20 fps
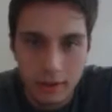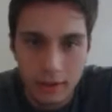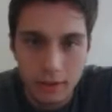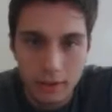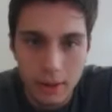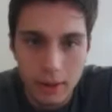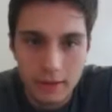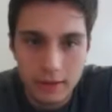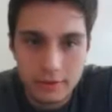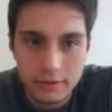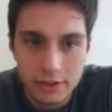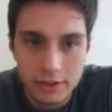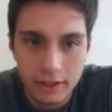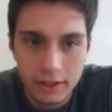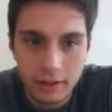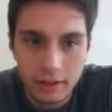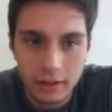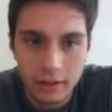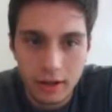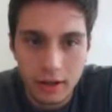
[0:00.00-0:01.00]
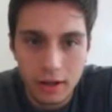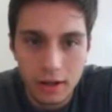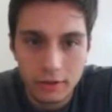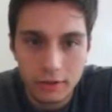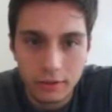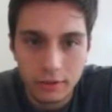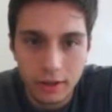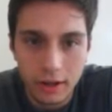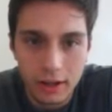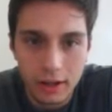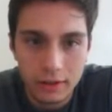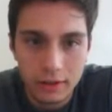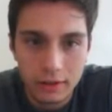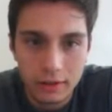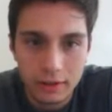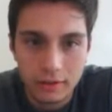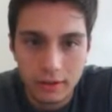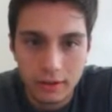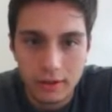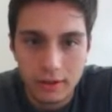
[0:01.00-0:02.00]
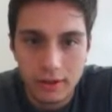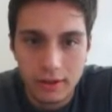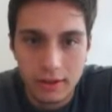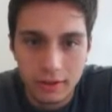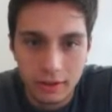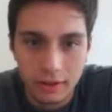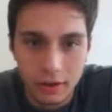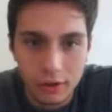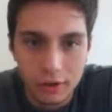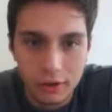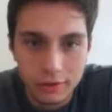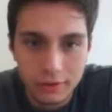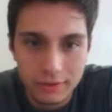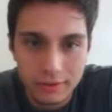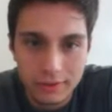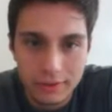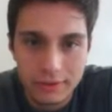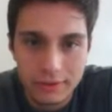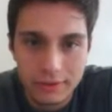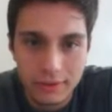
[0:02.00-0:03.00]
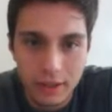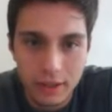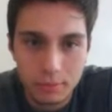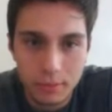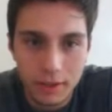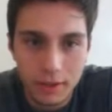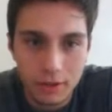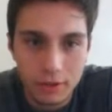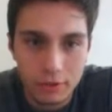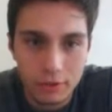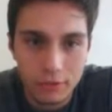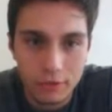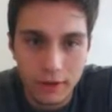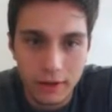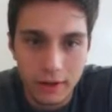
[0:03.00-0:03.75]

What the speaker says: The balance sheet, also called statement of